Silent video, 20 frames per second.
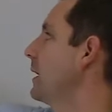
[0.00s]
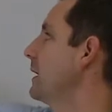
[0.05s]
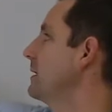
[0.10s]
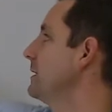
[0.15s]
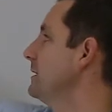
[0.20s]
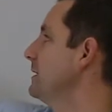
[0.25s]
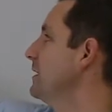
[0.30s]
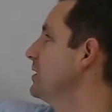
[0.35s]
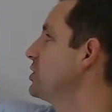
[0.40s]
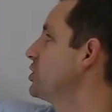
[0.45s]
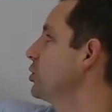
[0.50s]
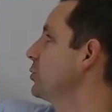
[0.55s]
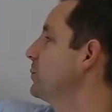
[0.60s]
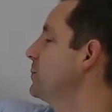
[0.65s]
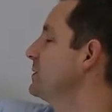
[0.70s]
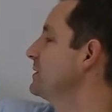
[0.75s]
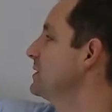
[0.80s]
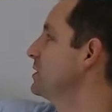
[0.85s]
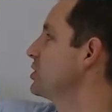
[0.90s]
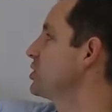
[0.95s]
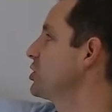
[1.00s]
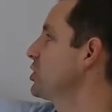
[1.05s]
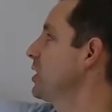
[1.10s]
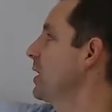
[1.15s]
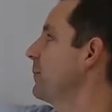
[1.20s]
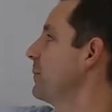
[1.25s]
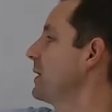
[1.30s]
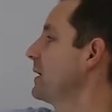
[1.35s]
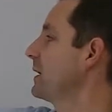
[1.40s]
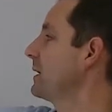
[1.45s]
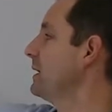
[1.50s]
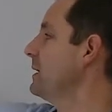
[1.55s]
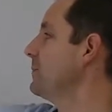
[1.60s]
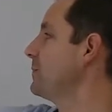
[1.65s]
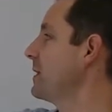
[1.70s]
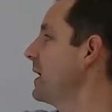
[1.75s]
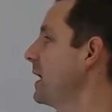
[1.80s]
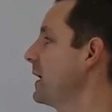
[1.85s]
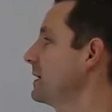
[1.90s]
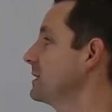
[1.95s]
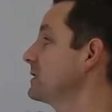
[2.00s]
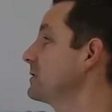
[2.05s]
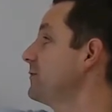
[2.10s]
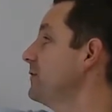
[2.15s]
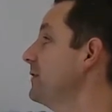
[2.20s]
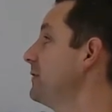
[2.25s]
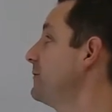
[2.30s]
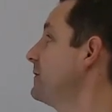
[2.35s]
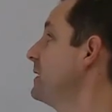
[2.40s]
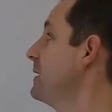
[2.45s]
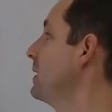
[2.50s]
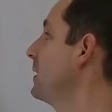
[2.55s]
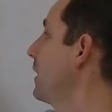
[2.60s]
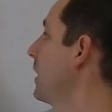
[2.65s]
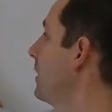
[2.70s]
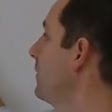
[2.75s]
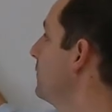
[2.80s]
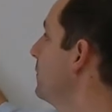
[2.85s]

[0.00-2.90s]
initial position, I'm going to keep that as 50. I've